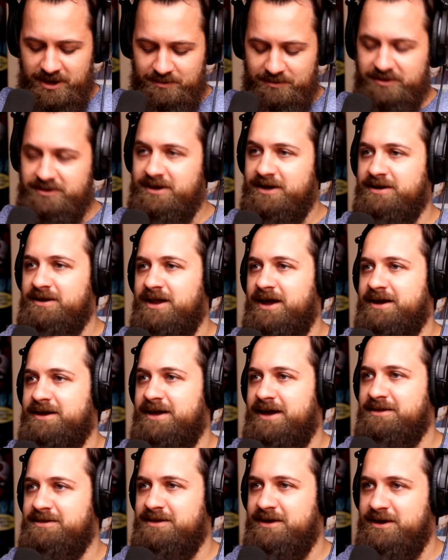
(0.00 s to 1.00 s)
but then
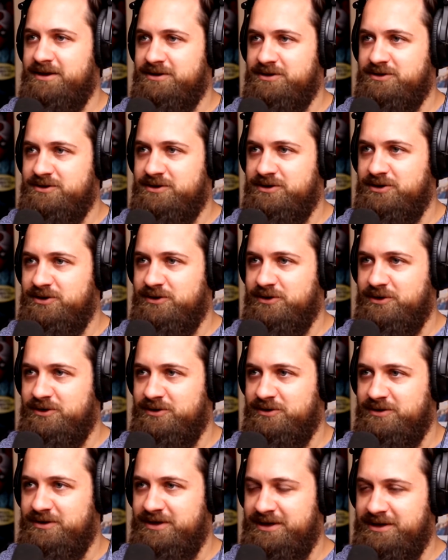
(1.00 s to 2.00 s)
like at the end, you
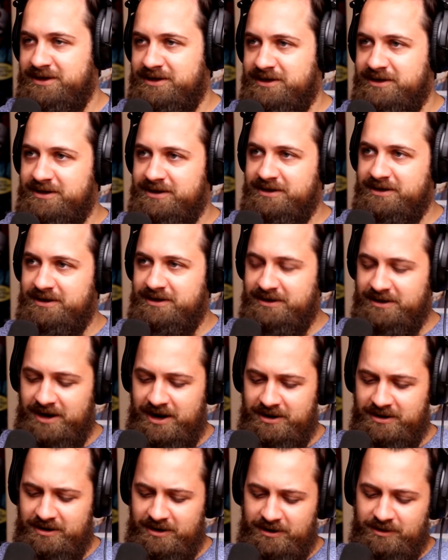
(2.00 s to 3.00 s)
know,
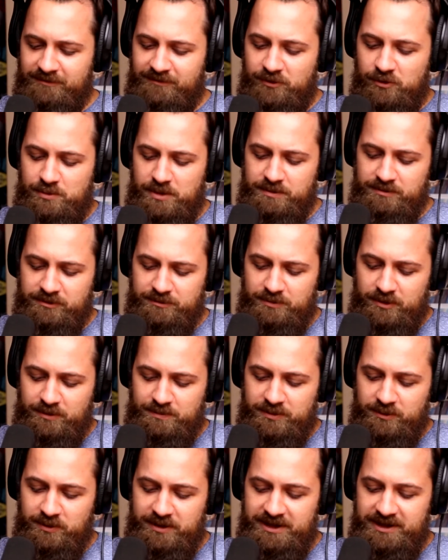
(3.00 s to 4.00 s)
I don't know if you remember this
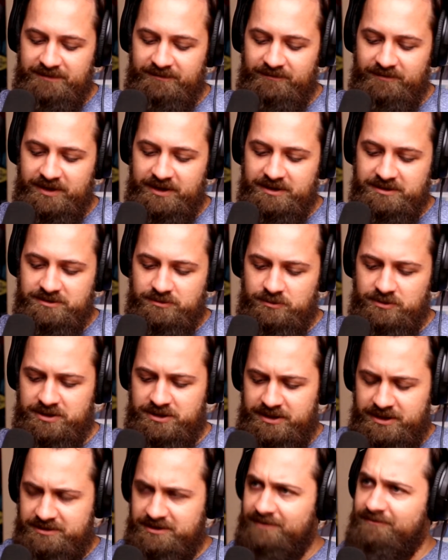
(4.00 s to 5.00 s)
part, but when he
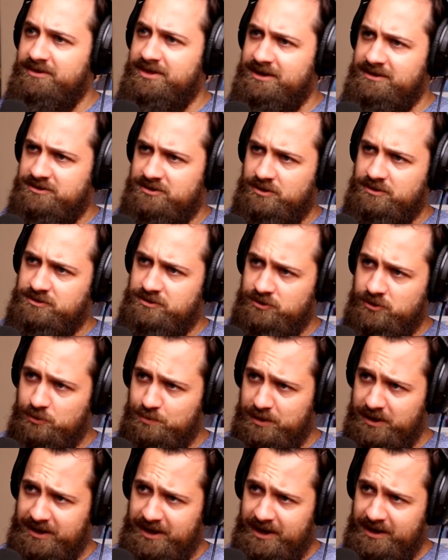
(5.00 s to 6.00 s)
because everything starts
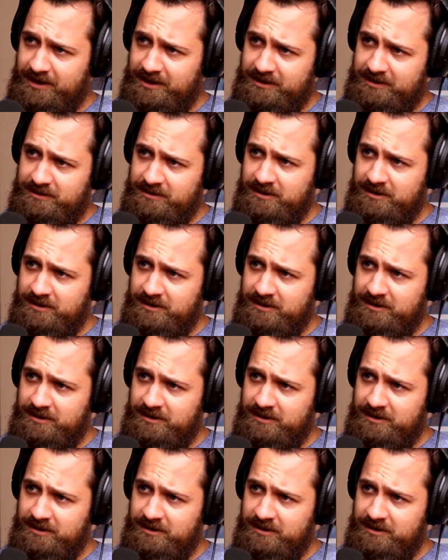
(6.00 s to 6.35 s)
duplicating.